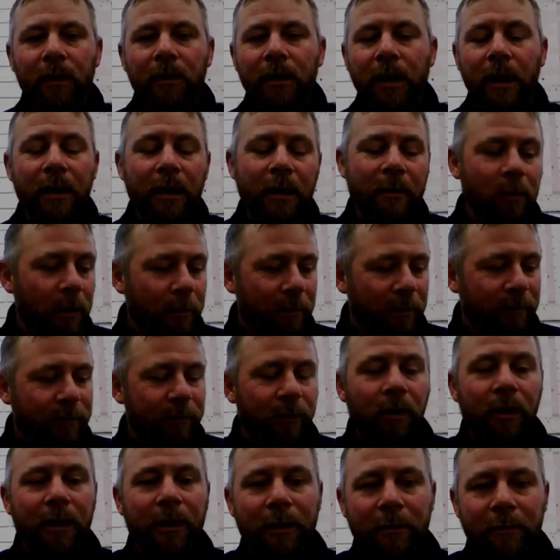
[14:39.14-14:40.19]
though they might be
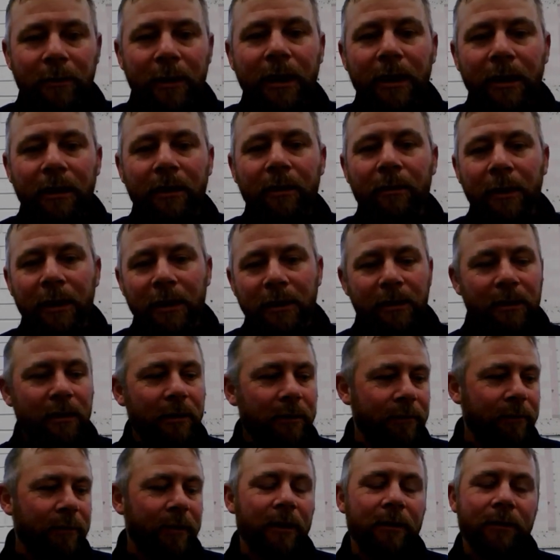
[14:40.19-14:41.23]
frightened of men, I bet
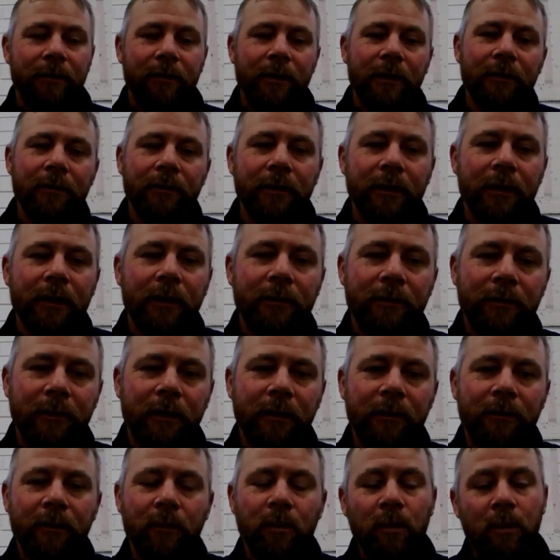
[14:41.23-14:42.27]
you
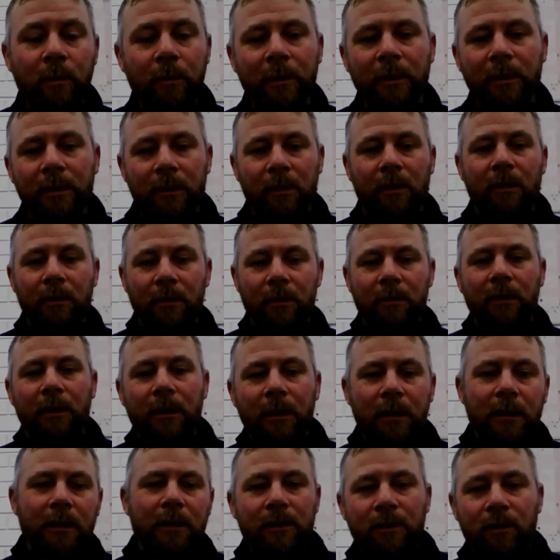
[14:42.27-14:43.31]
if a woman got
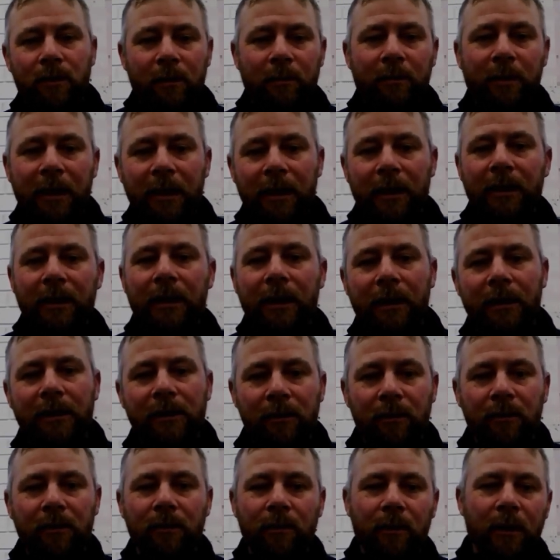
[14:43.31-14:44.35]
sort of big in their
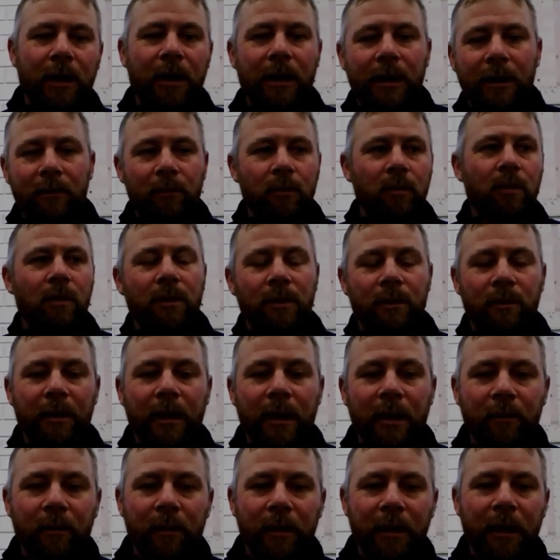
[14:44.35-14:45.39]
sort of way and walked
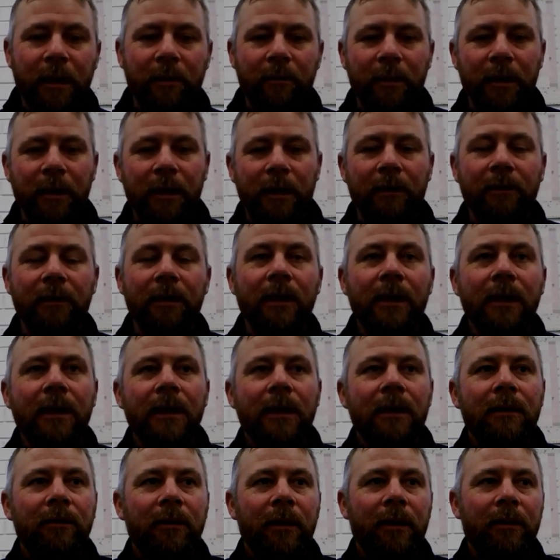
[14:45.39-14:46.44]
around without being
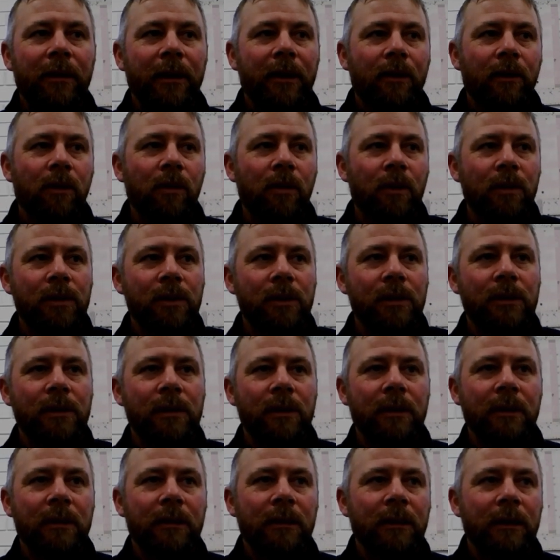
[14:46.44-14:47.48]
very cautious
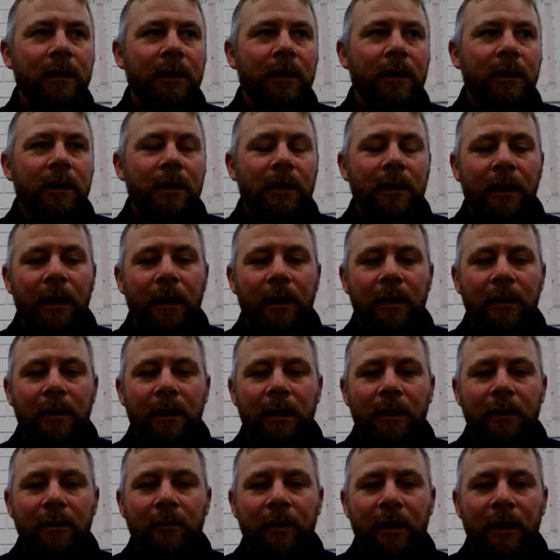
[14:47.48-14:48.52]
and
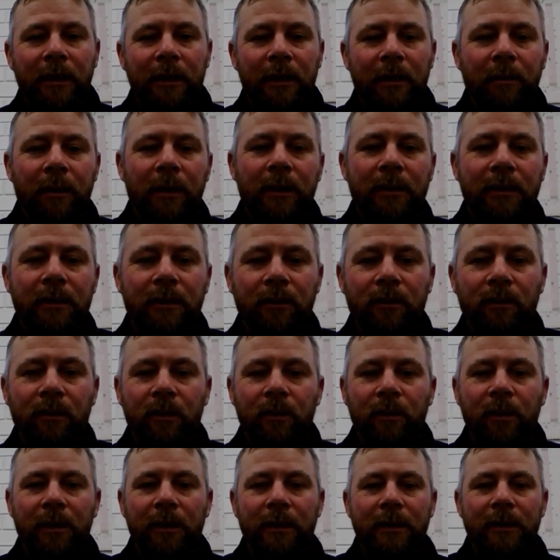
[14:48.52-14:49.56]
being the best
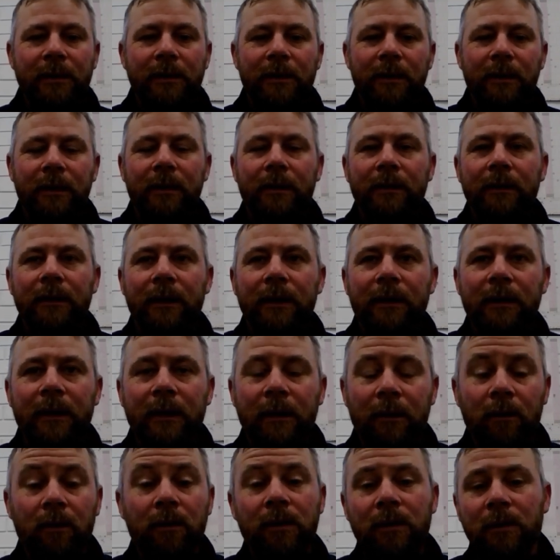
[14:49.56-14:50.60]
guru at listening, that
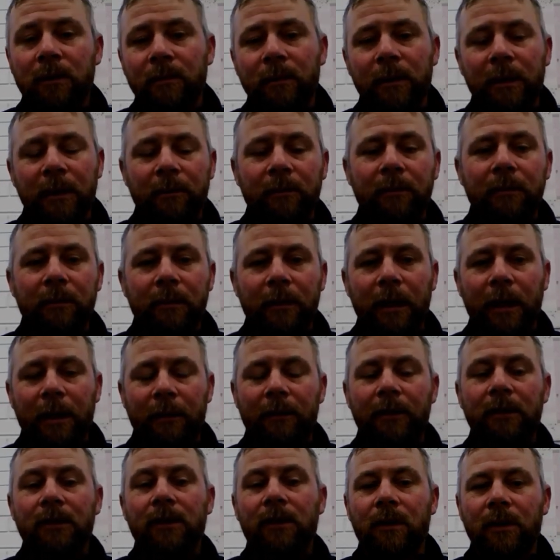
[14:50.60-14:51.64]
horse would have
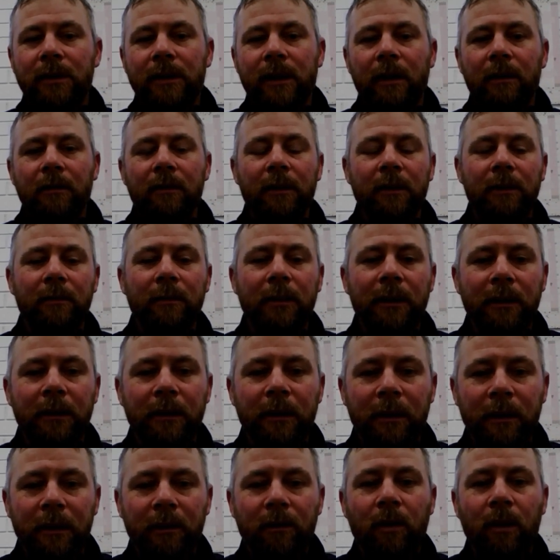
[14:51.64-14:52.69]
its eyes open and be
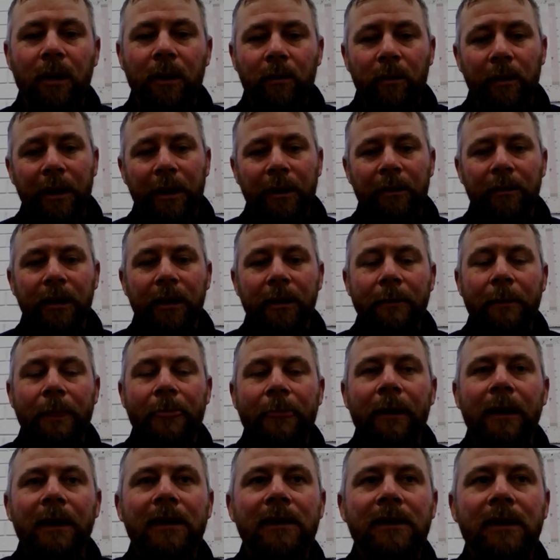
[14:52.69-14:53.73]
quite wary.
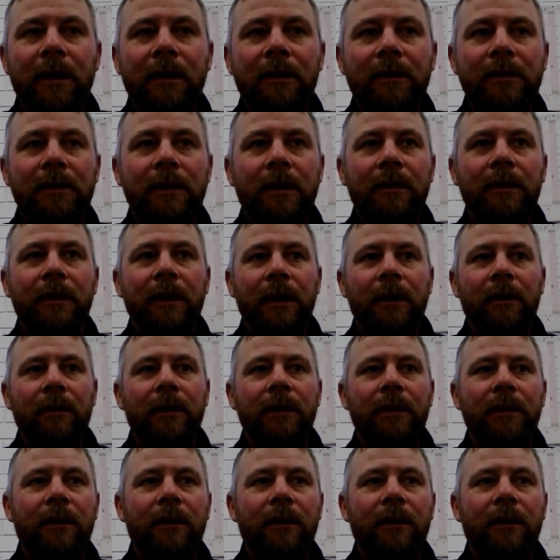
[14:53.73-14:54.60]
So yeah,